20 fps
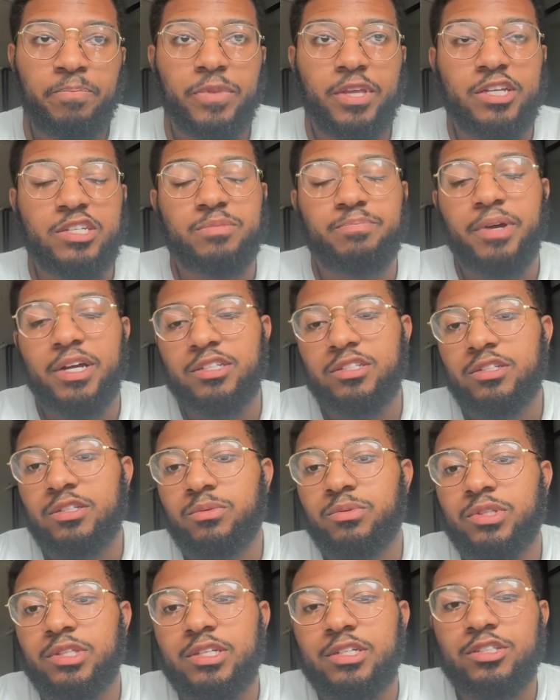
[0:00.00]
especially
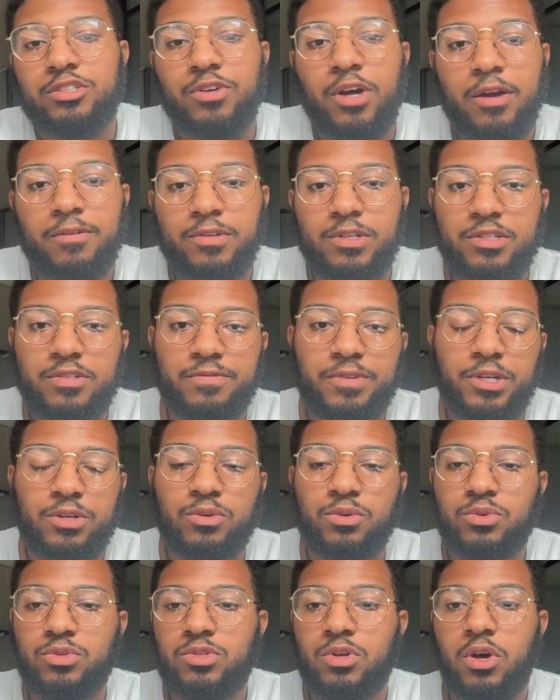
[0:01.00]
with these driverless
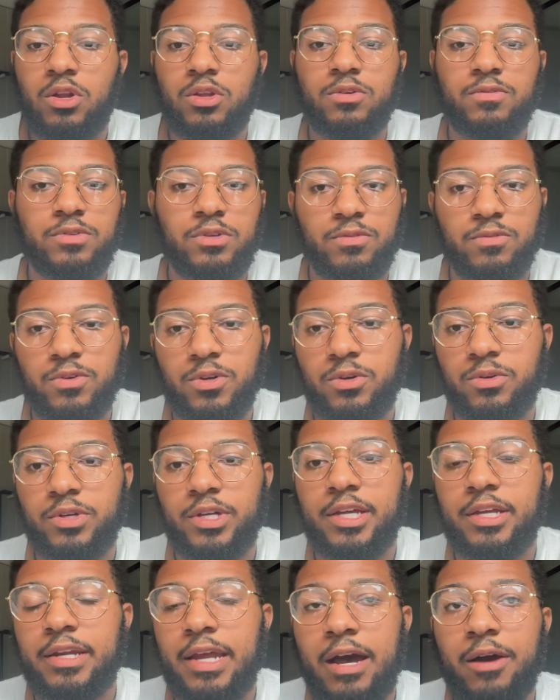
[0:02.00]
vehicles all over the road.
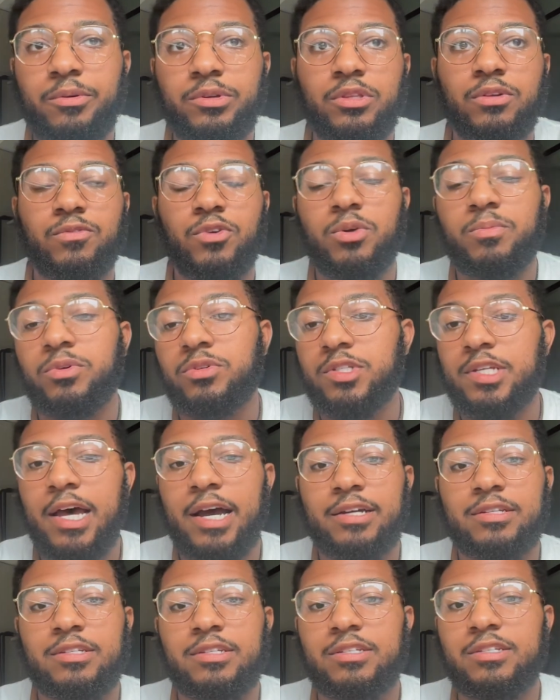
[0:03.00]
And now with the robo
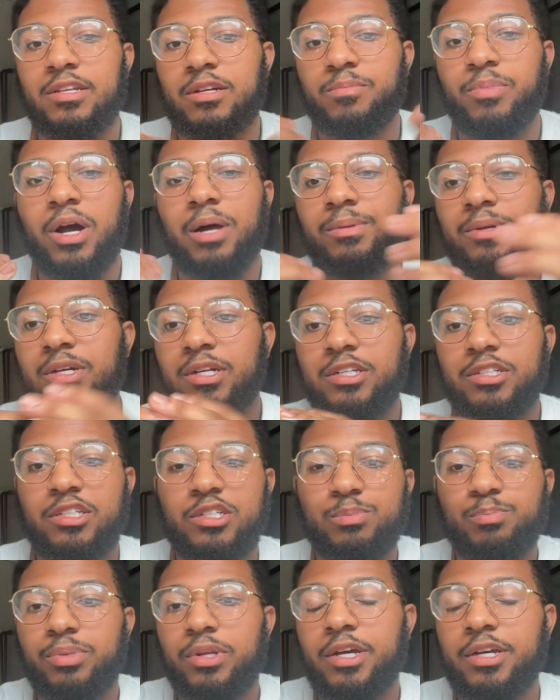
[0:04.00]
taxis, they're probably going to
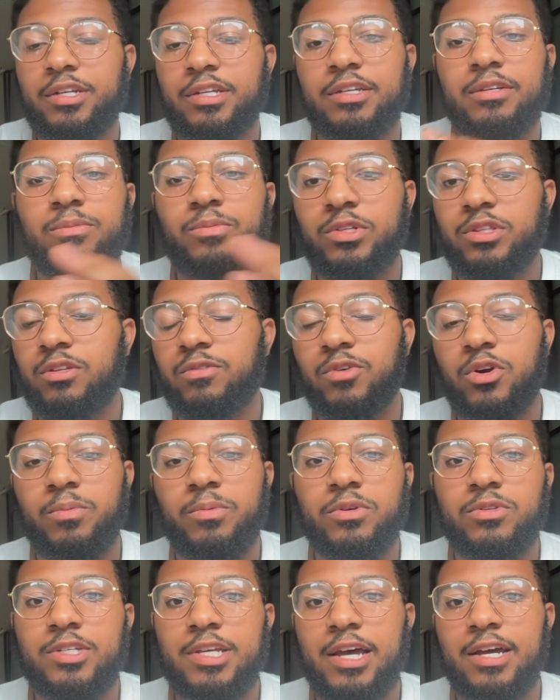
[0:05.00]
just blend in with the
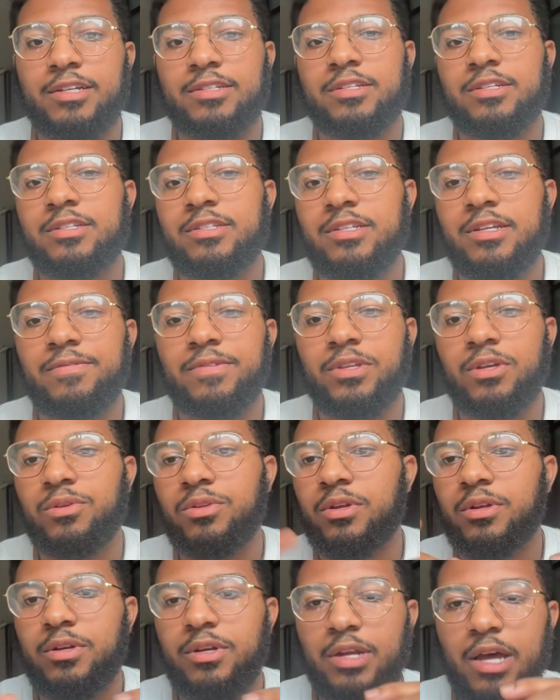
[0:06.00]
robo taxis, even though
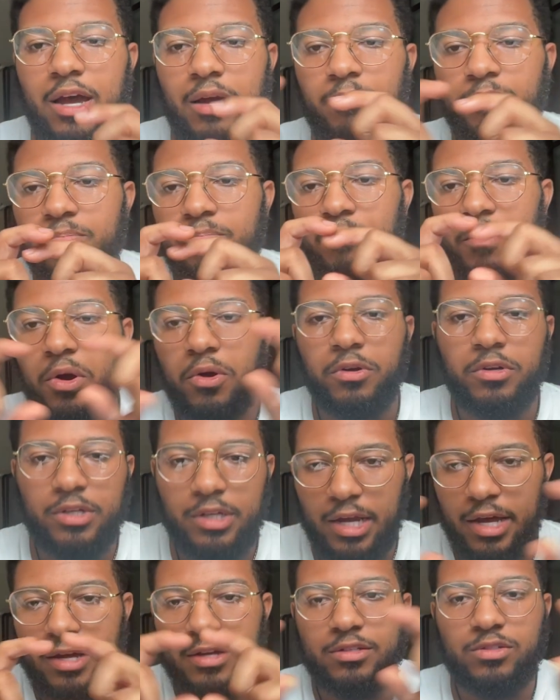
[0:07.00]
they're not
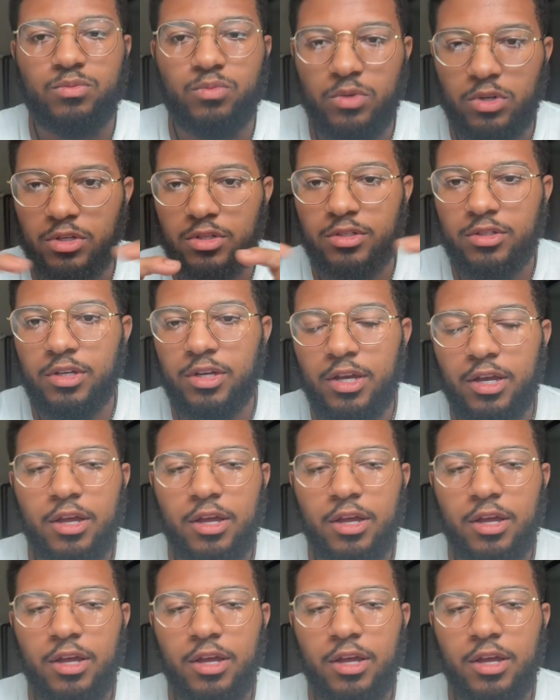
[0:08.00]
marked as one.